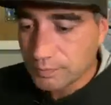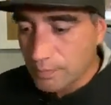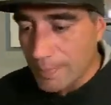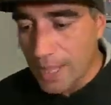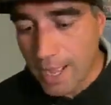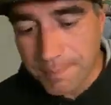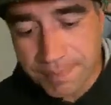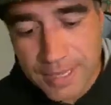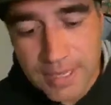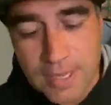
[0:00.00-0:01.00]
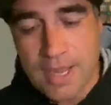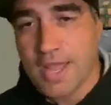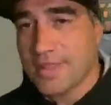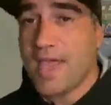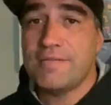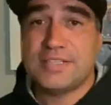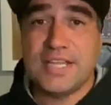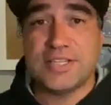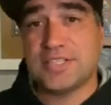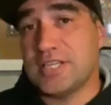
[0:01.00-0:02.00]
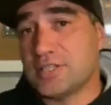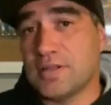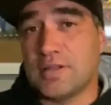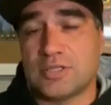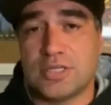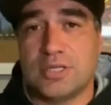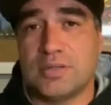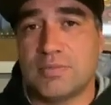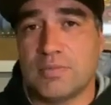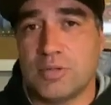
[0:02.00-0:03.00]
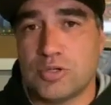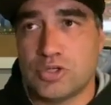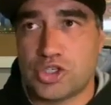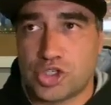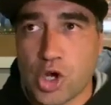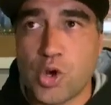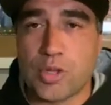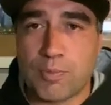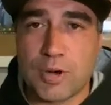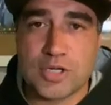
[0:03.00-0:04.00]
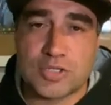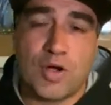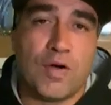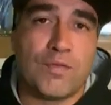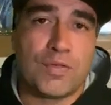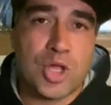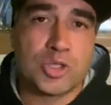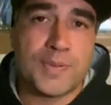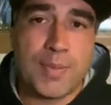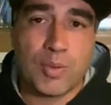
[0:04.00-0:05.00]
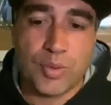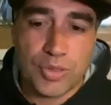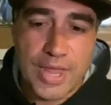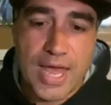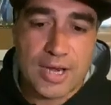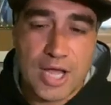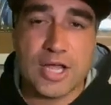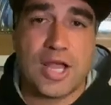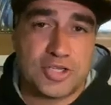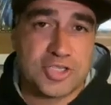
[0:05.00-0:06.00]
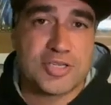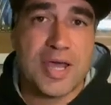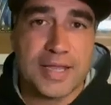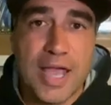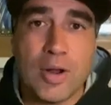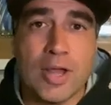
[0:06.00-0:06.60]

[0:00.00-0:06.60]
And they have a tendency to show the products of those people that are just starting out.